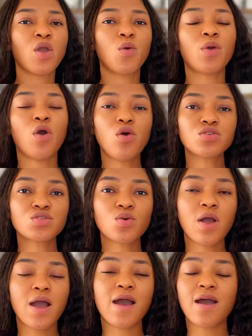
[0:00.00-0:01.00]
we also
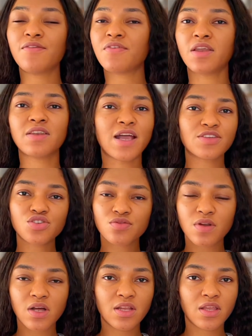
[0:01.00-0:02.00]
have
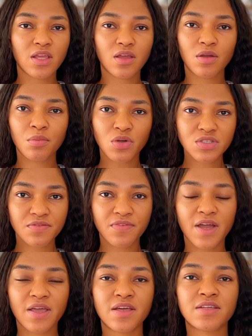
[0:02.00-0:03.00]
natural
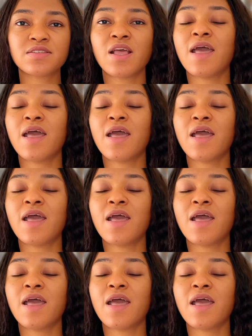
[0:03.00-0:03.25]
emulsifiers,